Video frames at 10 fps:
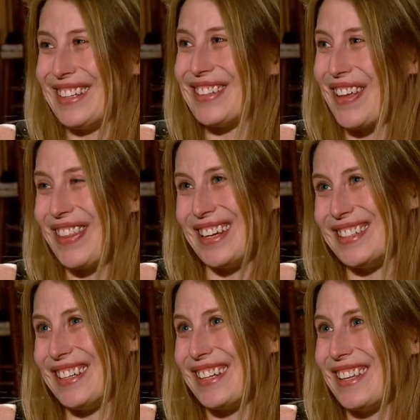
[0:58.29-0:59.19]
It's
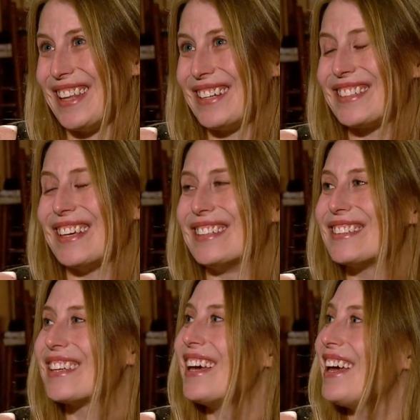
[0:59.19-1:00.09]
authentic in that
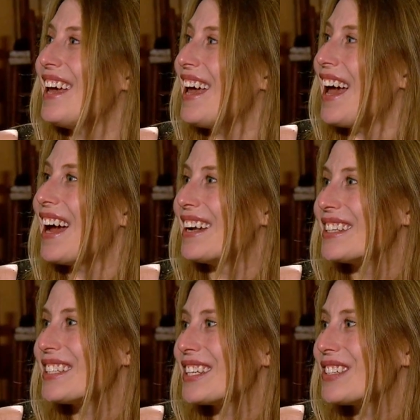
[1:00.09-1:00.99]
sense. And
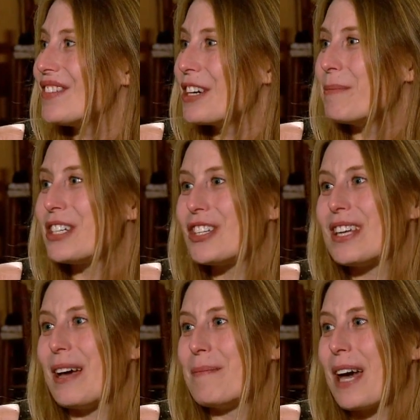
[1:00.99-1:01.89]
it's, it's very much a
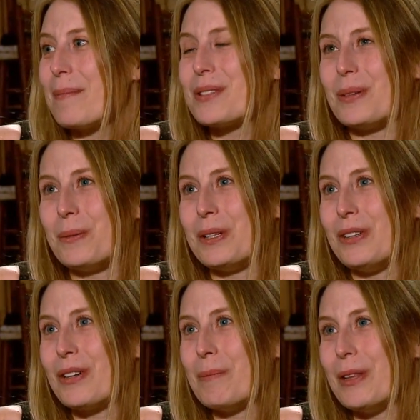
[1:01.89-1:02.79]
time capsule. When
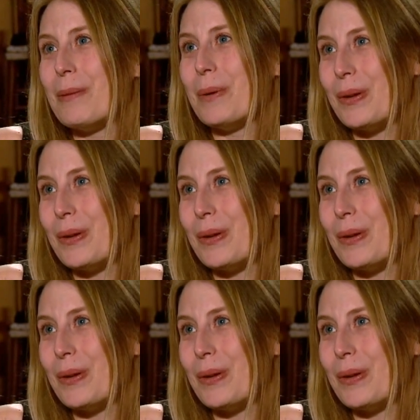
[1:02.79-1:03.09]
you come in the